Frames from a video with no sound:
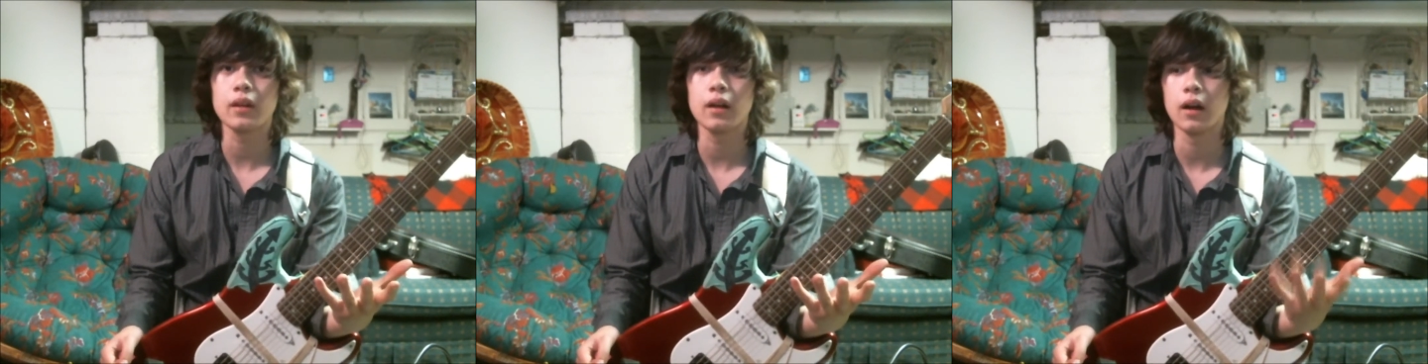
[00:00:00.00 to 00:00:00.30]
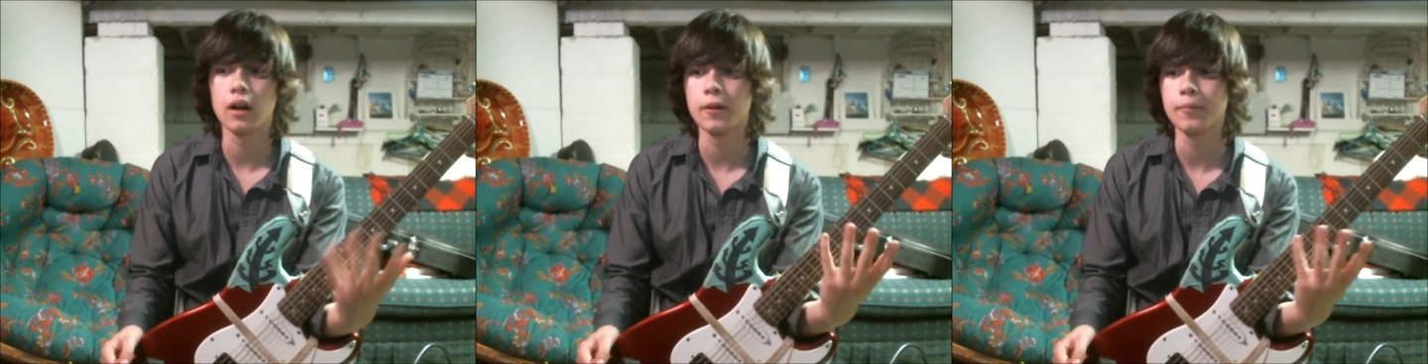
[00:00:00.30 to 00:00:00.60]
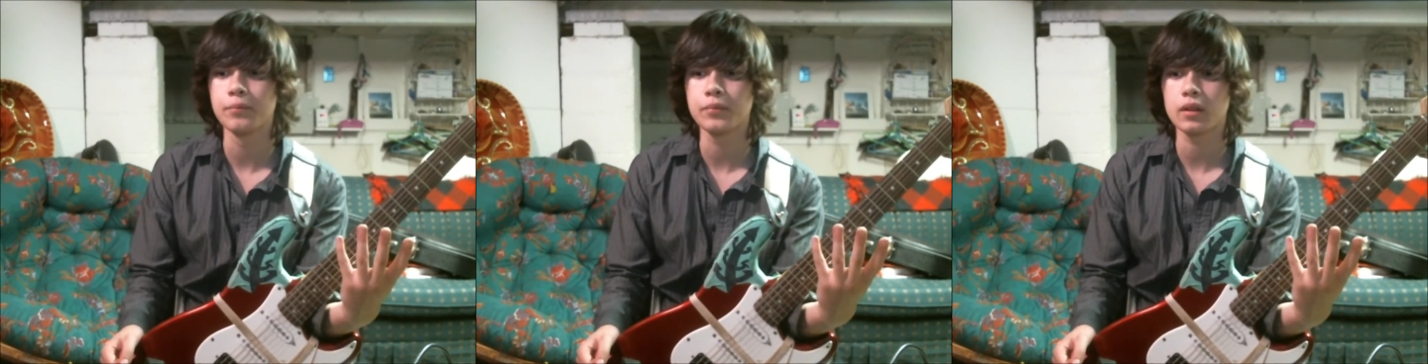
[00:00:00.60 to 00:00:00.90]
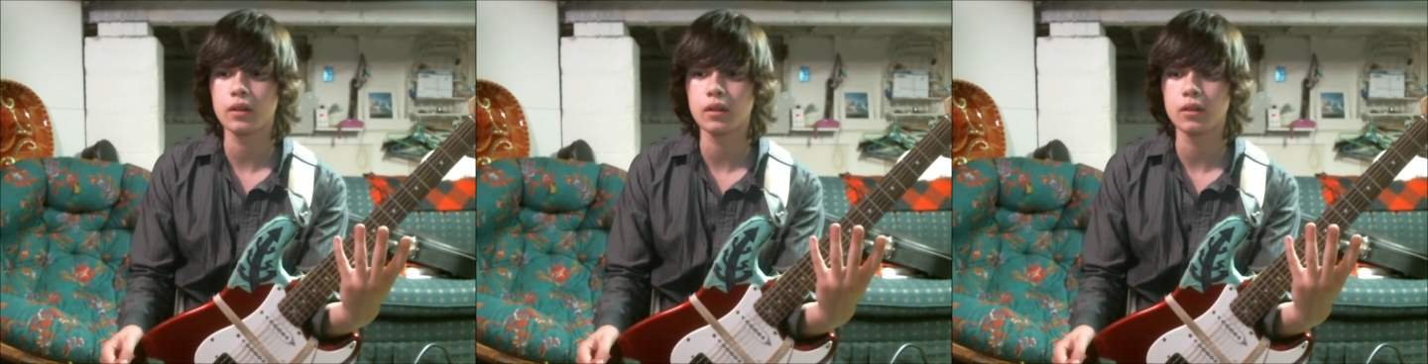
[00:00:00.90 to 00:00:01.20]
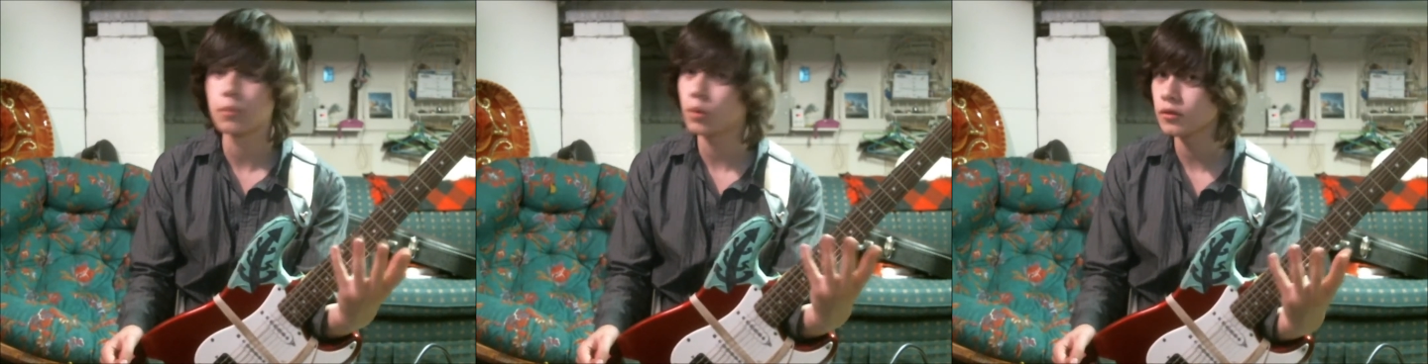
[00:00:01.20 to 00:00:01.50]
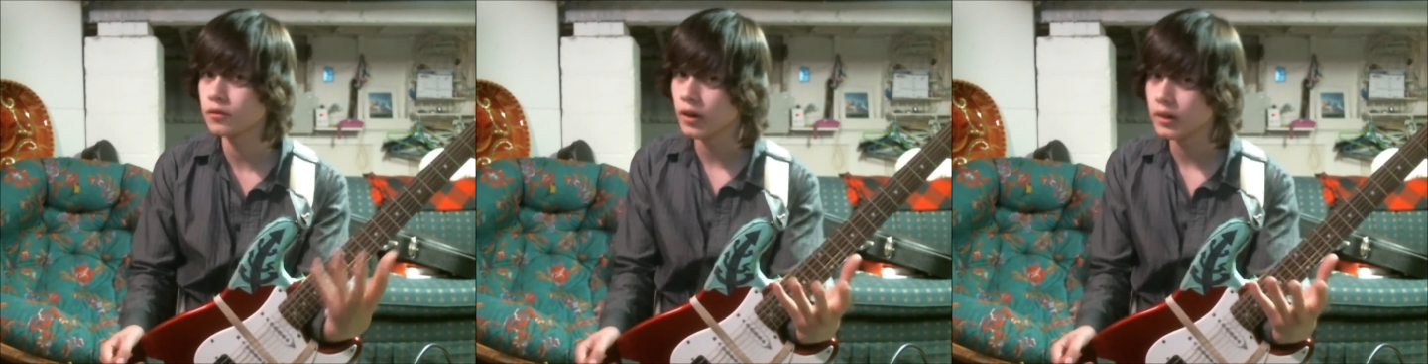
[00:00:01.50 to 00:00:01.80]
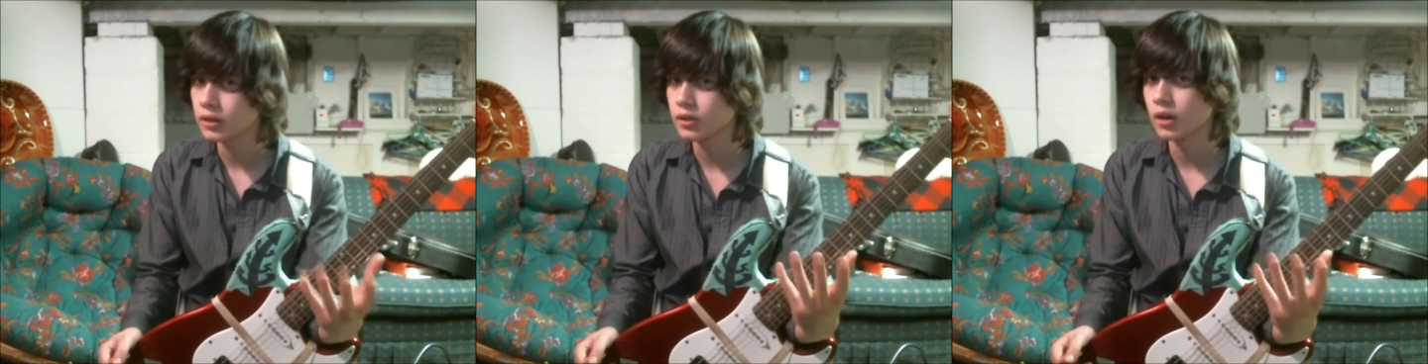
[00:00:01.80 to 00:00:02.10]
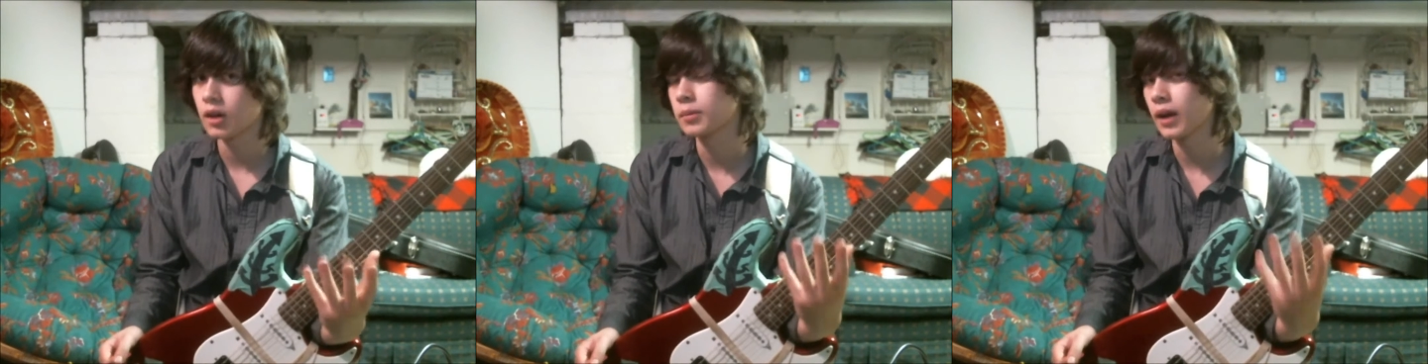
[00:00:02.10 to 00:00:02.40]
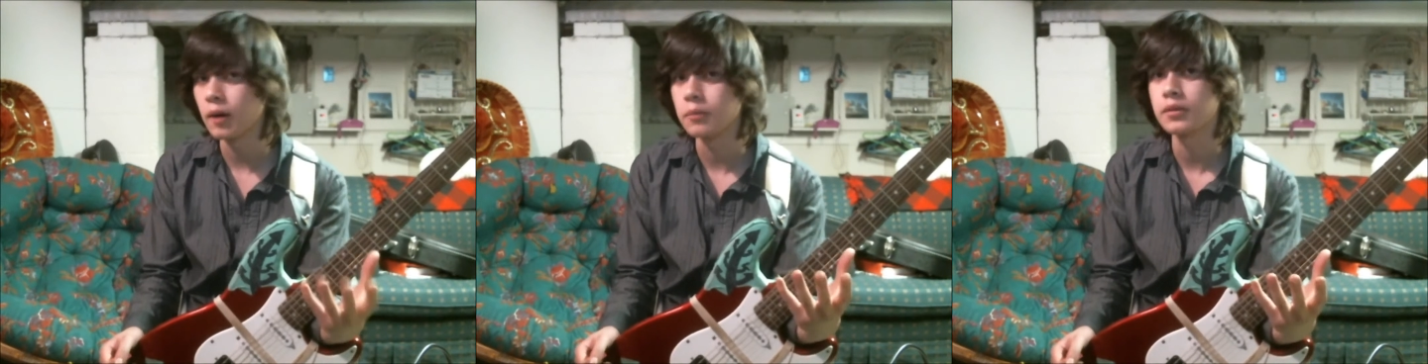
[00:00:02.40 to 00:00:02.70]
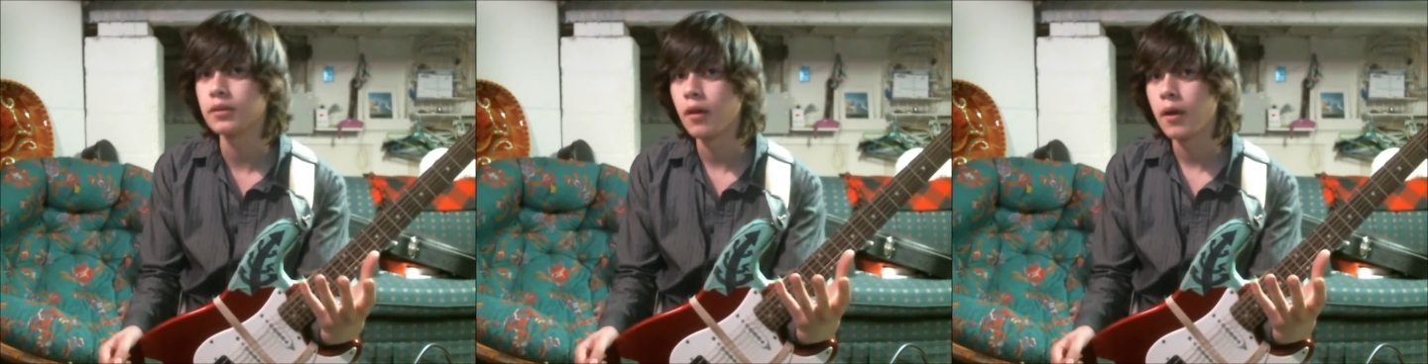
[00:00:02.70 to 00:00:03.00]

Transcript: the more fun guitar becomes.